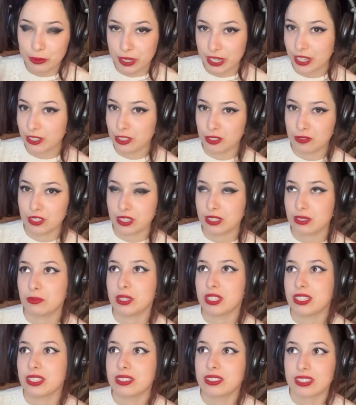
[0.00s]
page of this
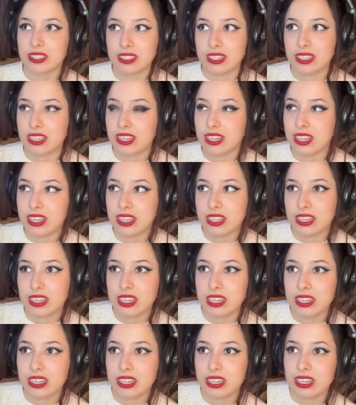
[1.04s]
because
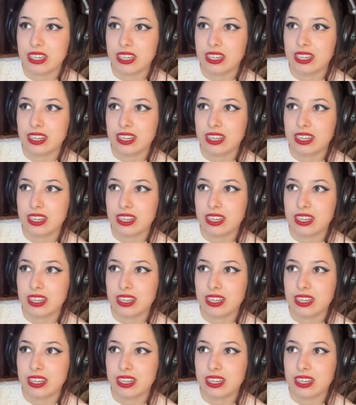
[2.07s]
like